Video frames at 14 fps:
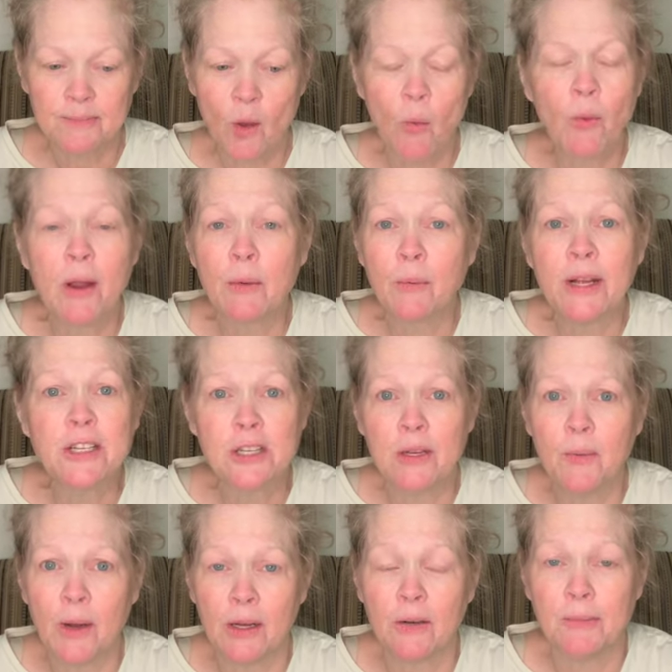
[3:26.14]
We originally
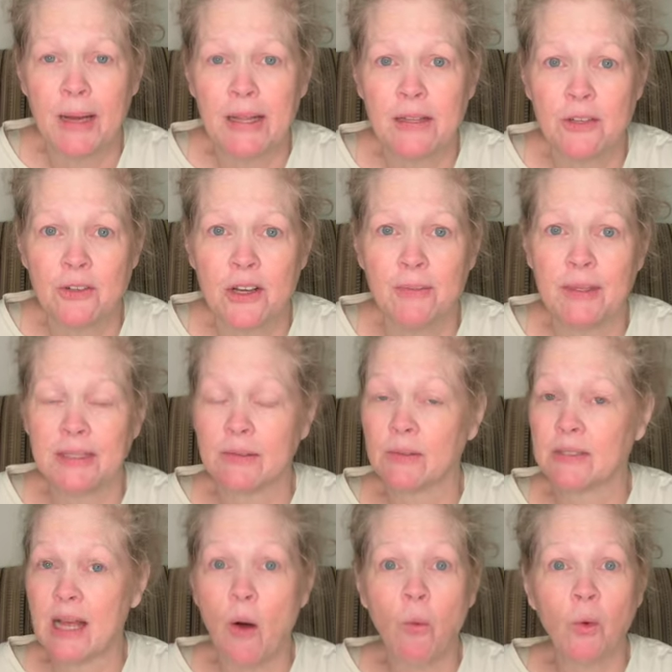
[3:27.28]
wasn't going to paint the trim because it
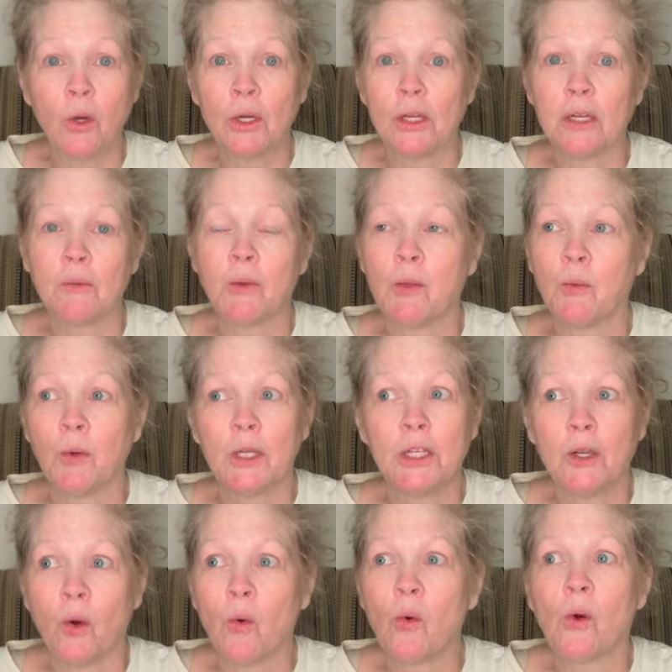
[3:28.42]
was all wood with wood
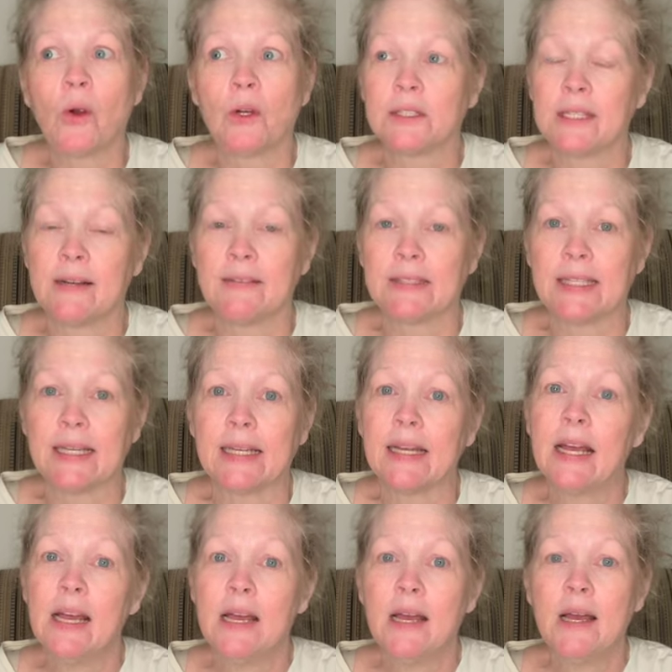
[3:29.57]
doors and everything.
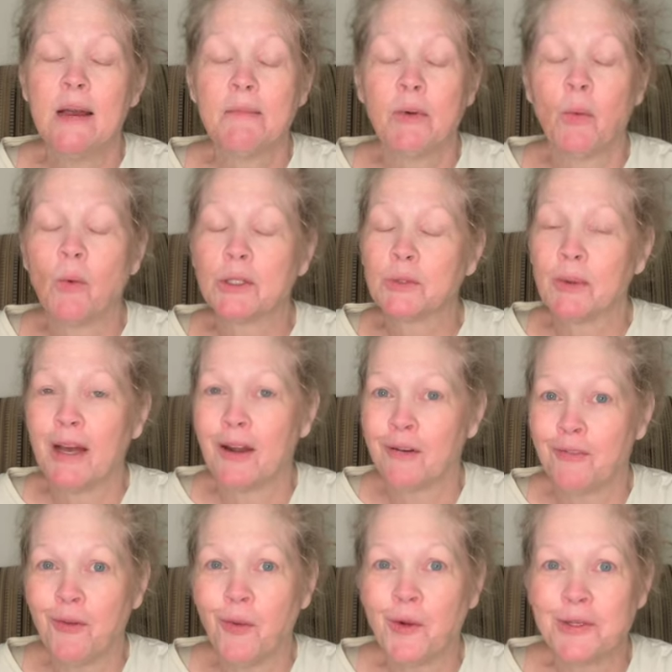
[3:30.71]
But once we got our
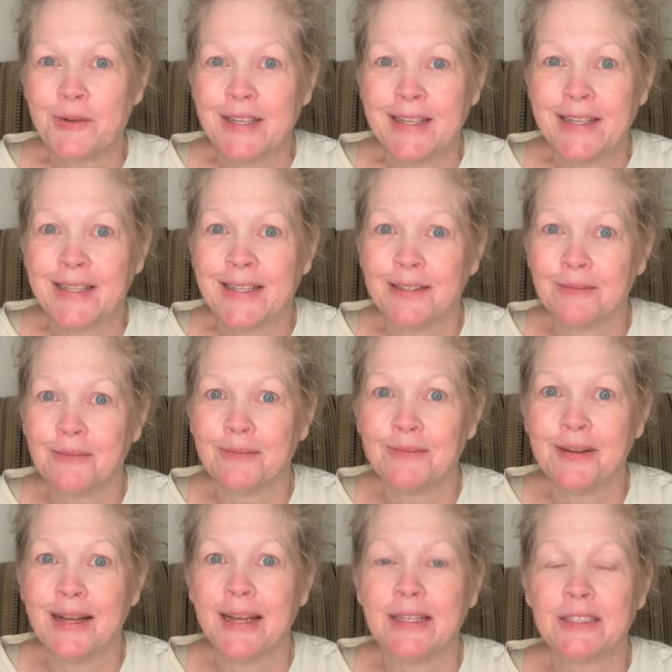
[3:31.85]
floors redone,
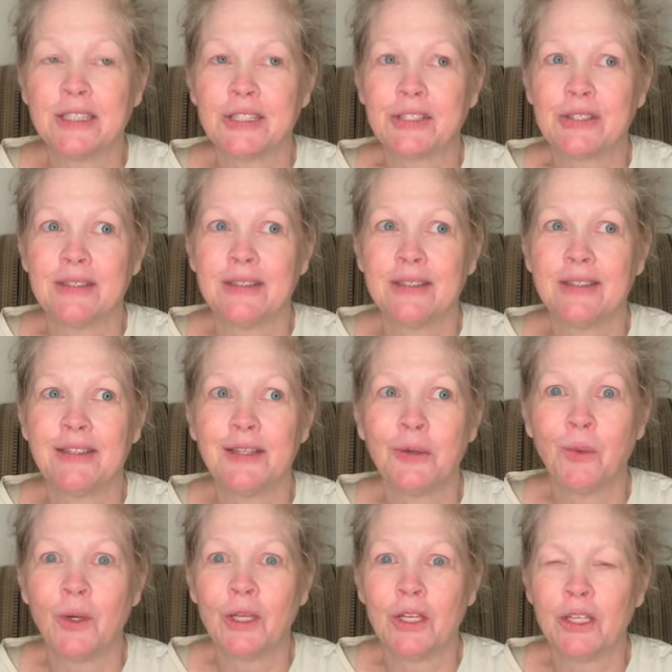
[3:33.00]
the
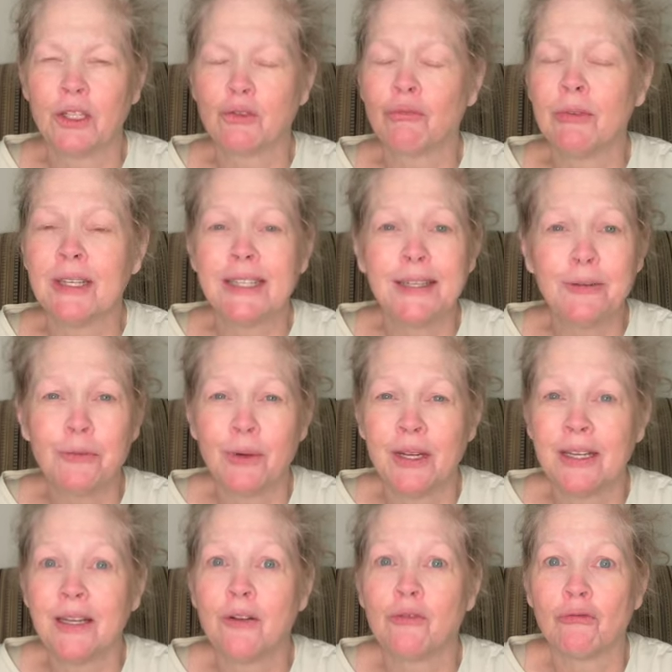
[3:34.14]
wood looked really,
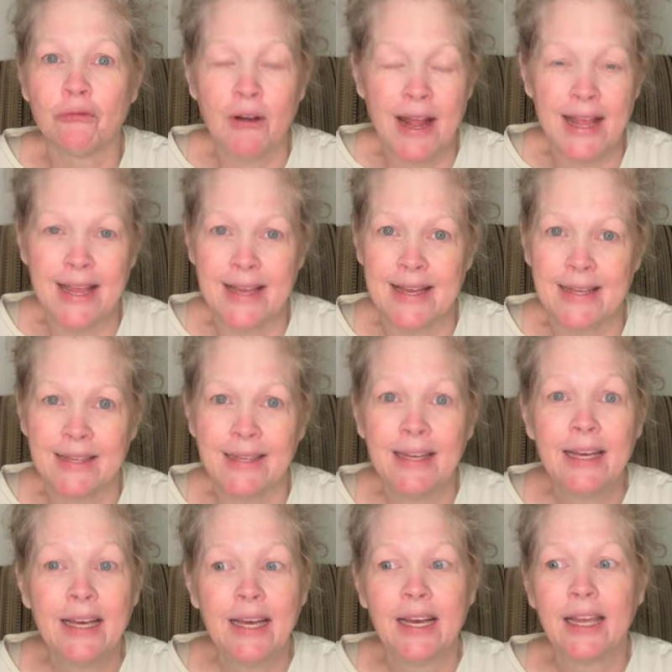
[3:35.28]
really red
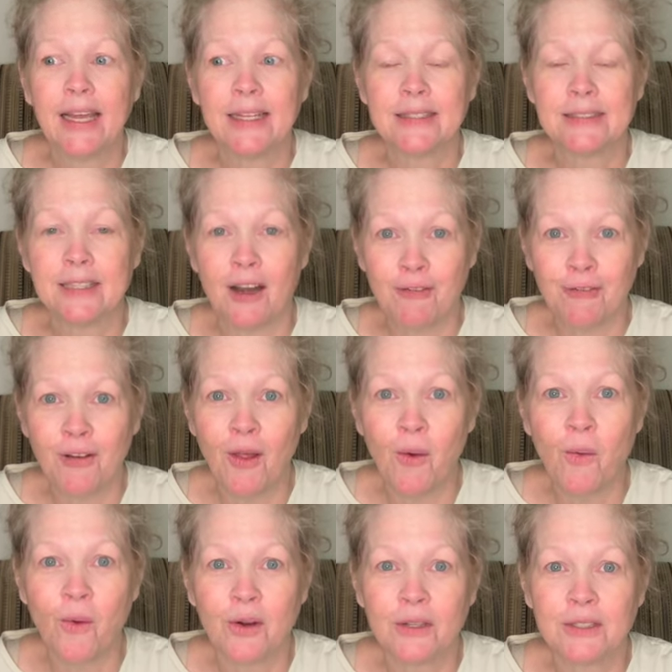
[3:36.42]
against our
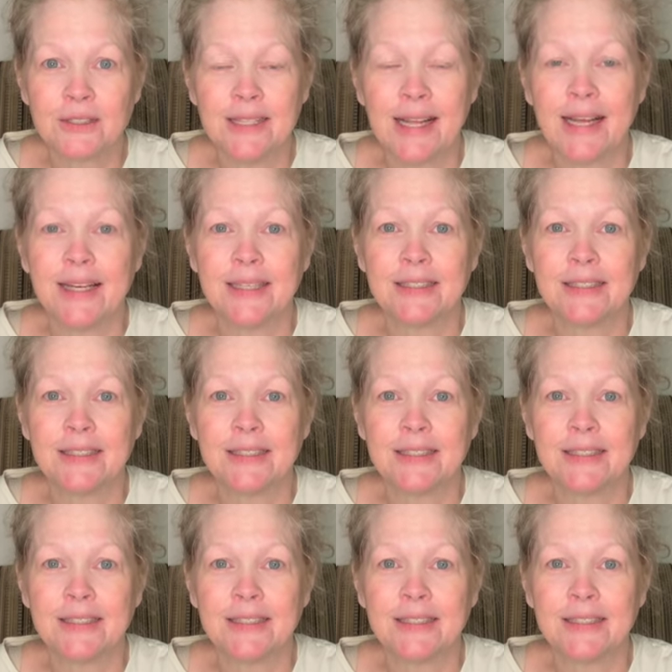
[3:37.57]
floors, and